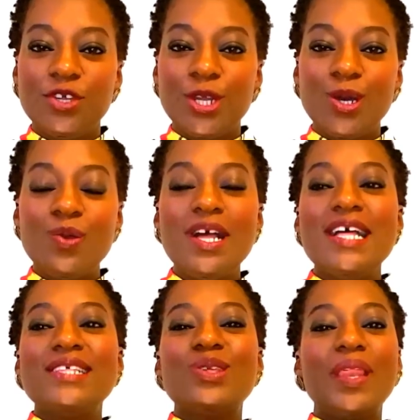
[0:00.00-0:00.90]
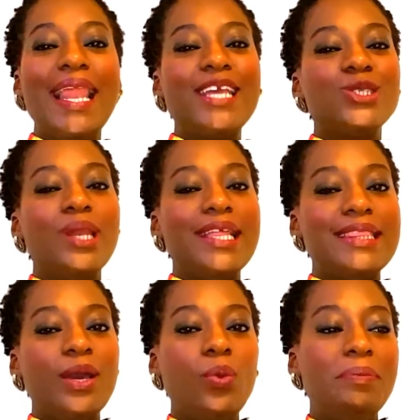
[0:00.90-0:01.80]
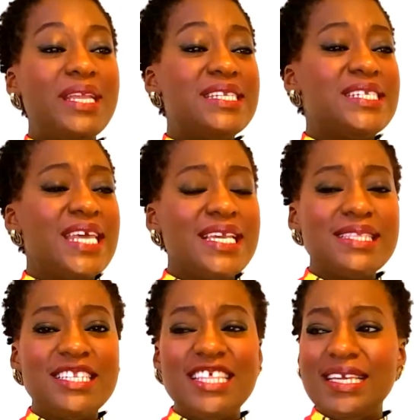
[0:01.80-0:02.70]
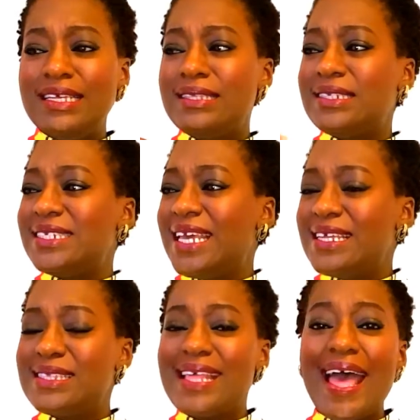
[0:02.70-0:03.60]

so they like to let their women taste this, taste